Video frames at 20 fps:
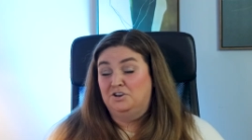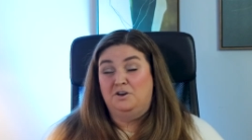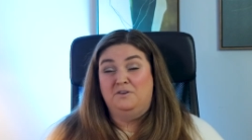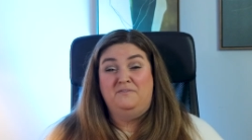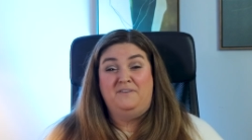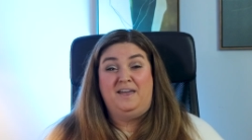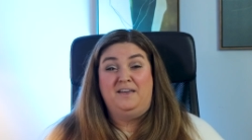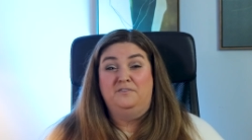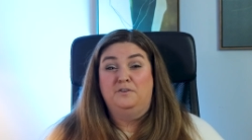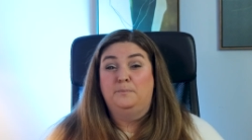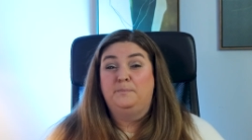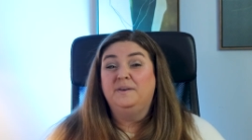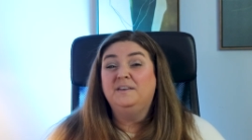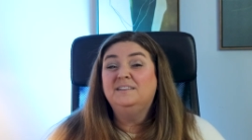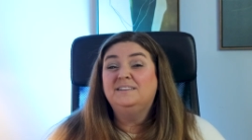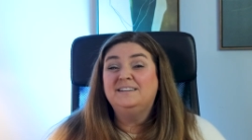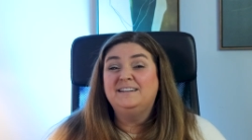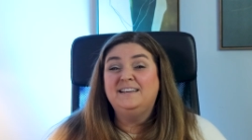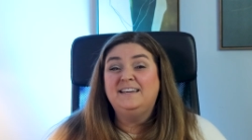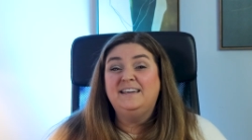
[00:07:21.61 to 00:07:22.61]
their
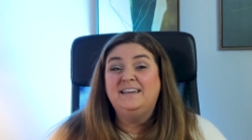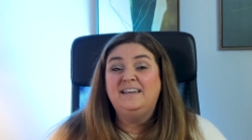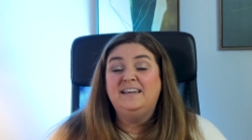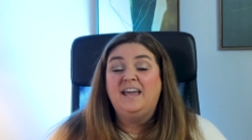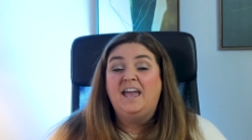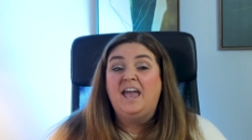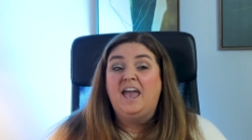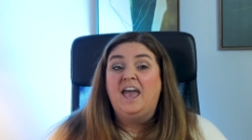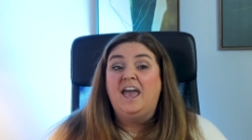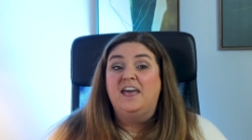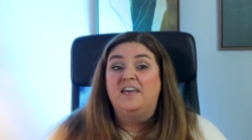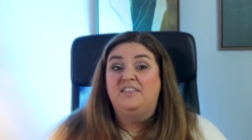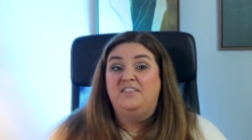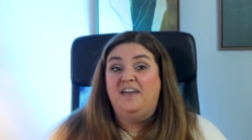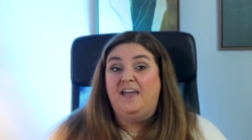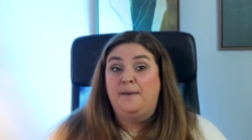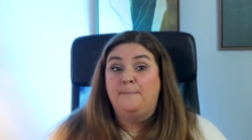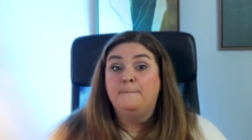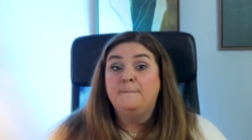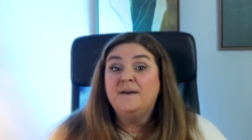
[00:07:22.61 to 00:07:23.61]
availability,
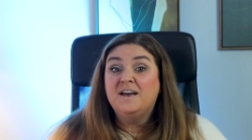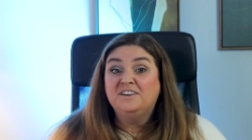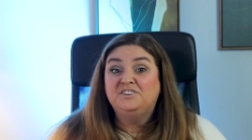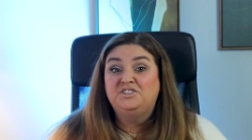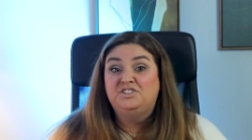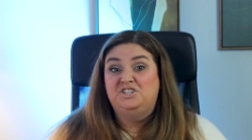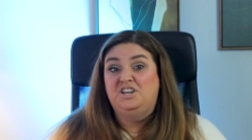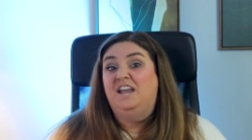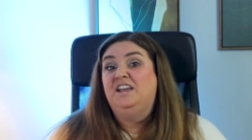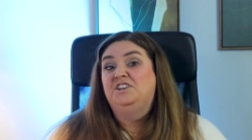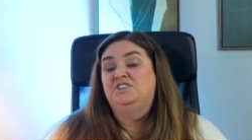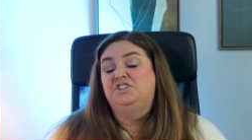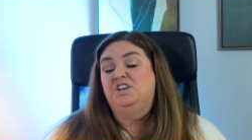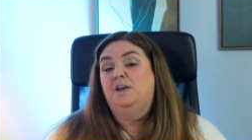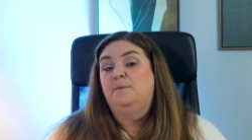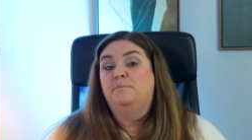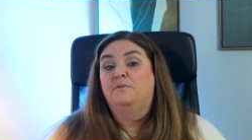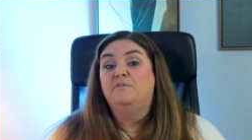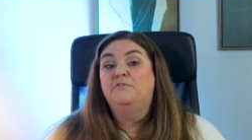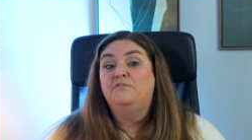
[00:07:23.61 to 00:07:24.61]
they must change
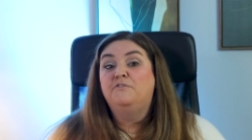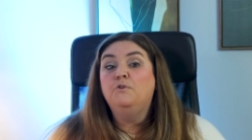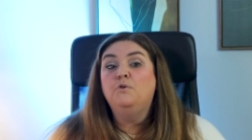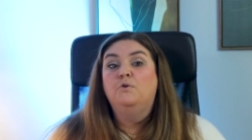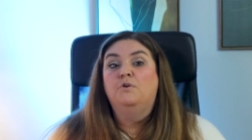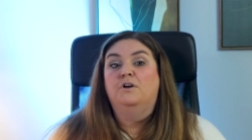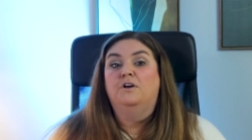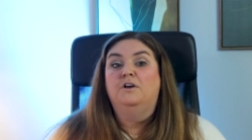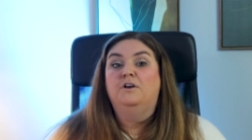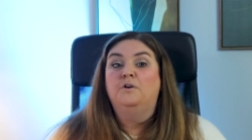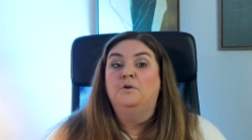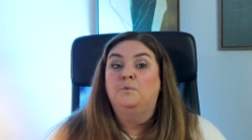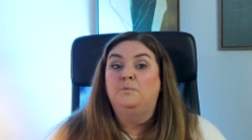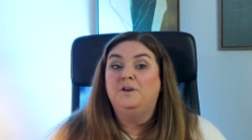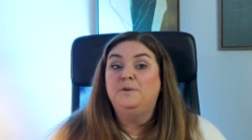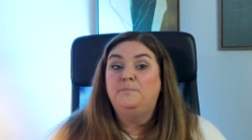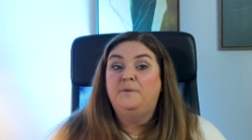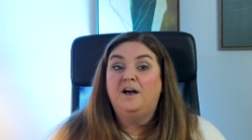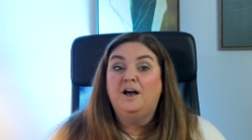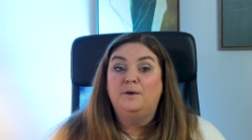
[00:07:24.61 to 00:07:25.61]
it before
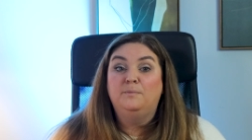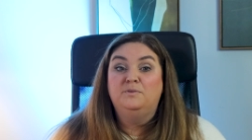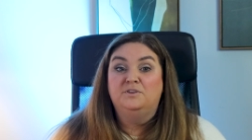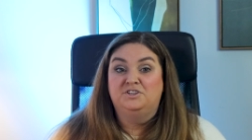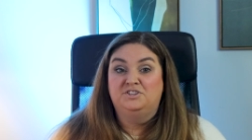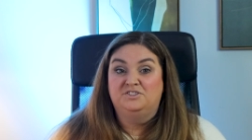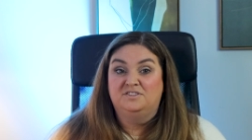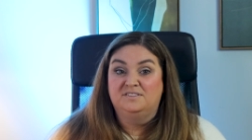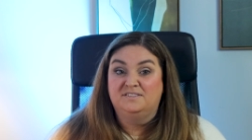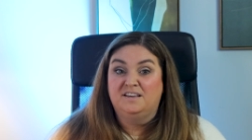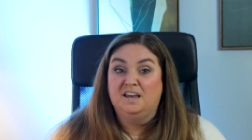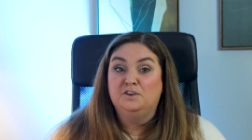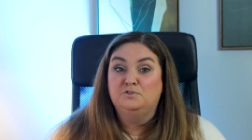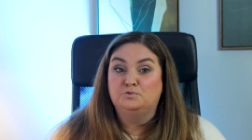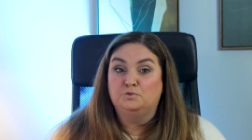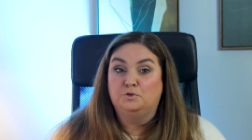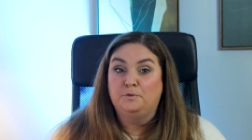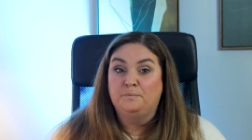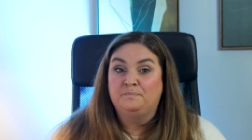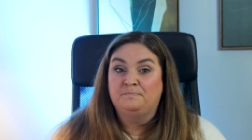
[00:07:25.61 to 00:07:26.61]
we publish the
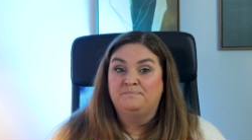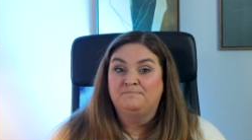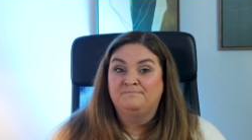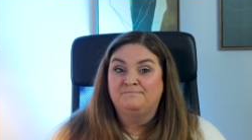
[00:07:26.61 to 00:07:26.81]
schedule.